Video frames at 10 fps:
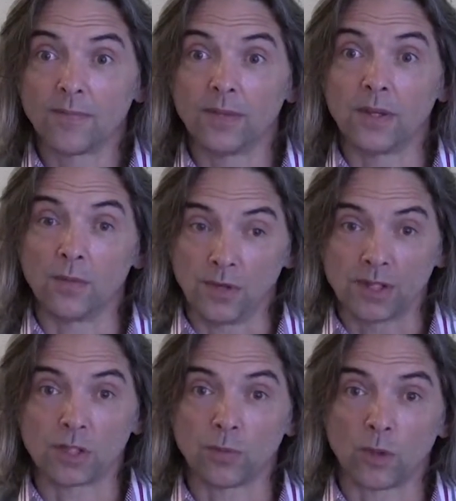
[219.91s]
You know,
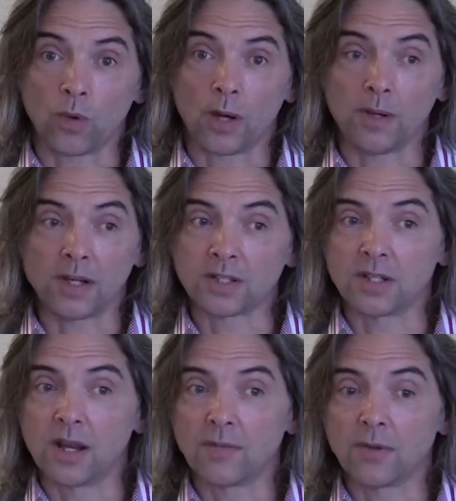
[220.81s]
this is a requirement. It's
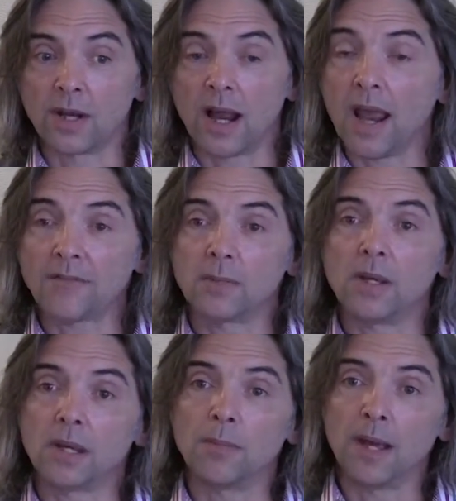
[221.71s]
never that I have to
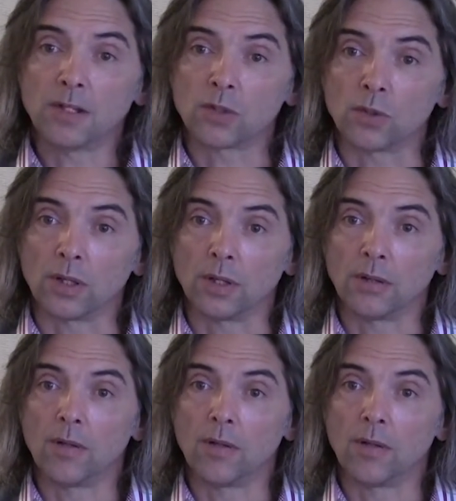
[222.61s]
make it mandatory.